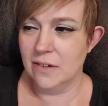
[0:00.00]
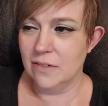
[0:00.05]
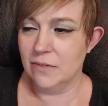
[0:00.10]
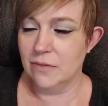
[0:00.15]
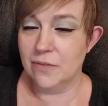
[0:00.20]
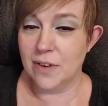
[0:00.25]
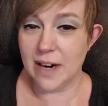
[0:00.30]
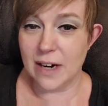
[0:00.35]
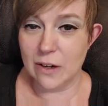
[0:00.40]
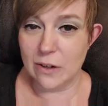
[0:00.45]

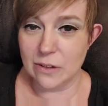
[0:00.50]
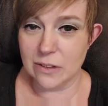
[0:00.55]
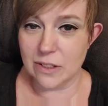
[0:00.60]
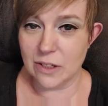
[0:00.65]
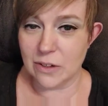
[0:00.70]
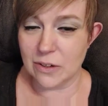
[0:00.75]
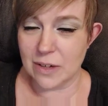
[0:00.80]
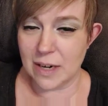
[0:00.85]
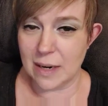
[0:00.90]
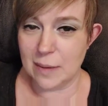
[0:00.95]
veiled
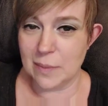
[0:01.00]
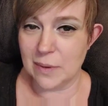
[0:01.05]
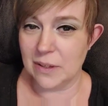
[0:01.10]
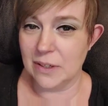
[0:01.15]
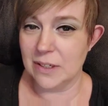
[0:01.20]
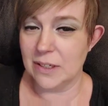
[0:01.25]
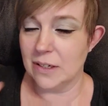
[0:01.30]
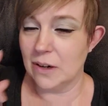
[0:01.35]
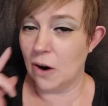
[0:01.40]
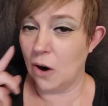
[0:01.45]
her
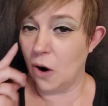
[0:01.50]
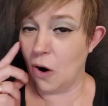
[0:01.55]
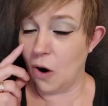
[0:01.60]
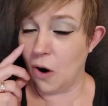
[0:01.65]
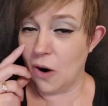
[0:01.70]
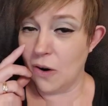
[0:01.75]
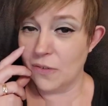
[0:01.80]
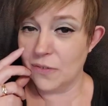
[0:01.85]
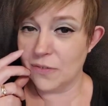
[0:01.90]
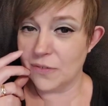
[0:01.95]
neighborhood
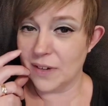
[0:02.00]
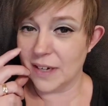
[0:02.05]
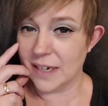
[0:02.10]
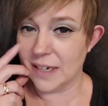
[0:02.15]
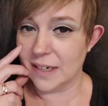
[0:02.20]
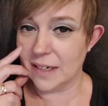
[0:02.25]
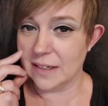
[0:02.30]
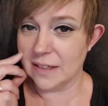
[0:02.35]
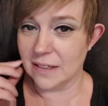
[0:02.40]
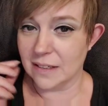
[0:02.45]
off
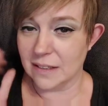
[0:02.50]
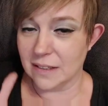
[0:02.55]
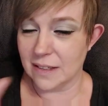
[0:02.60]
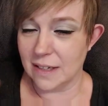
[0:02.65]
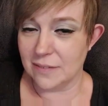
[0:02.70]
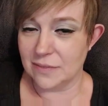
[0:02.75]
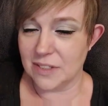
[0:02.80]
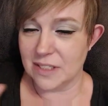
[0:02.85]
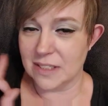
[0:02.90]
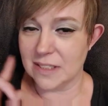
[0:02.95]
and
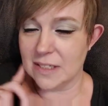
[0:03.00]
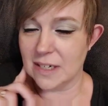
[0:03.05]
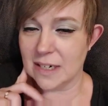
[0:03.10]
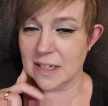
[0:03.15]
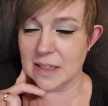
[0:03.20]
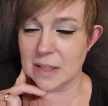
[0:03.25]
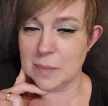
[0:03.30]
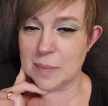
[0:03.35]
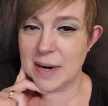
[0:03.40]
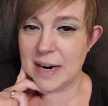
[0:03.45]
left it stuck
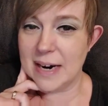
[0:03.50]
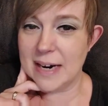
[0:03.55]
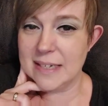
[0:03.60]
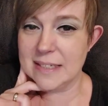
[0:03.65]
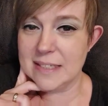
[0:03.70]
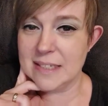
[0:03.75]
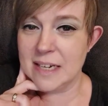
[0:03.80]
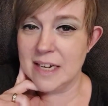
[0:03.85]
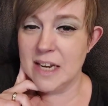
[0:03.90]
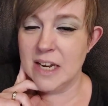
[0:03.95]
in the
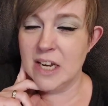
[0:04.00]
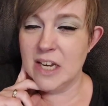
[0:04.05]
past,